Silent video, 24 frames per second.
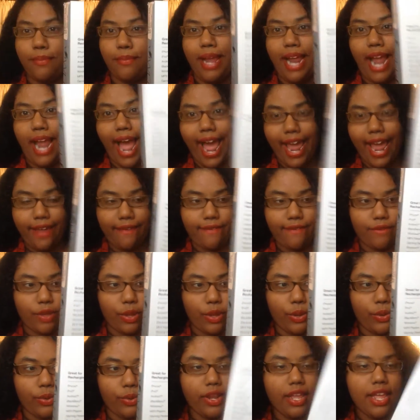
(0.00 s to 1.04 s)
my
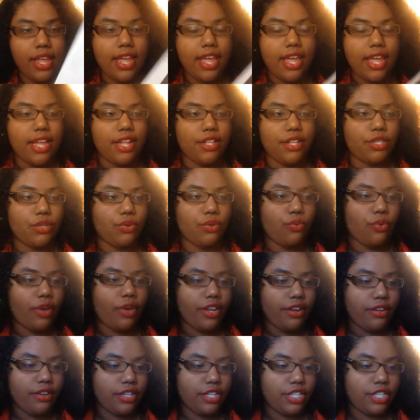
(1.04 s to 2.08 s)
iPhone. It's a
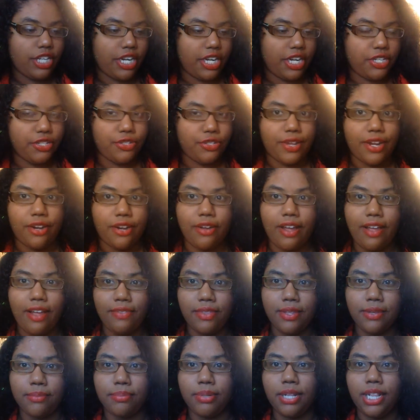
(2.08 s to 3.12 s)
wireless charger, so I don't
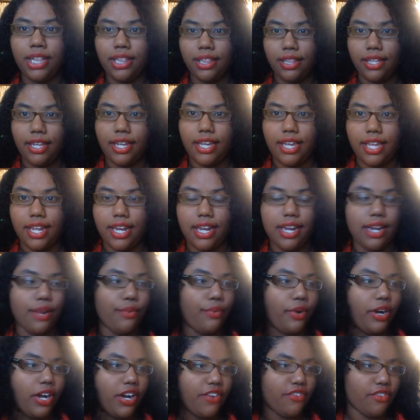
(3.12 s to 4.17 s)
have to plug it
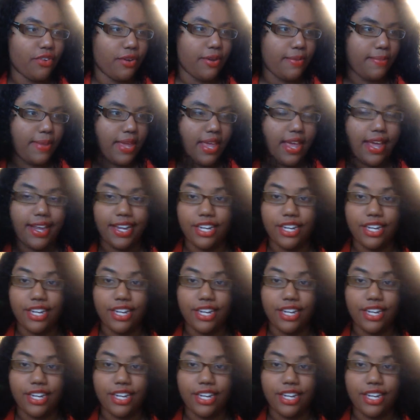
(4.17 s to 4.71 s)
in wherever I'm at.